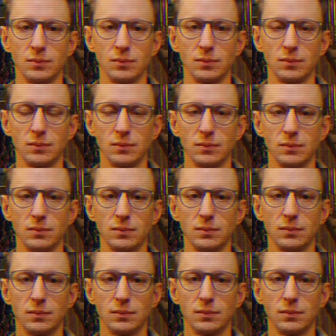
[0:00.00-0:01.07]

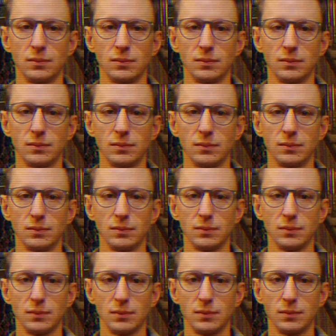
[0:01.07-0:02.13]

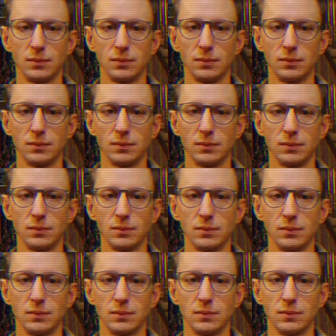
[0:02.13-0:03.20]

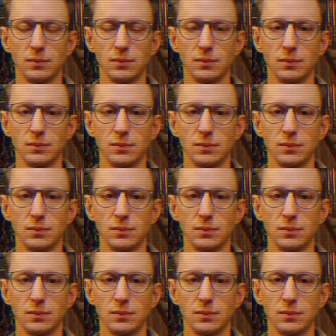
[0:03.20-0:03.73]
No words are spoken by the person on screen.